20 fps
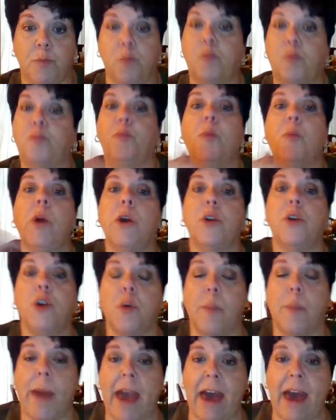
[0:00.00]
where your
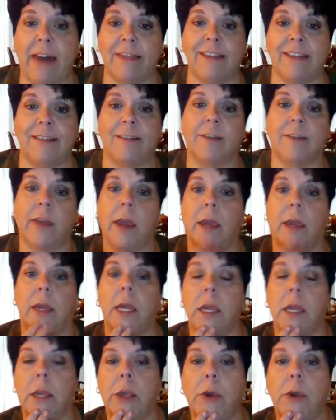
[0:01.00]
path is
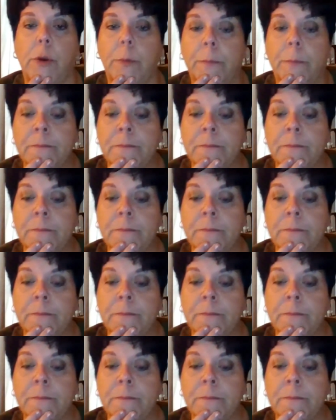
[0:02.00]
taking you.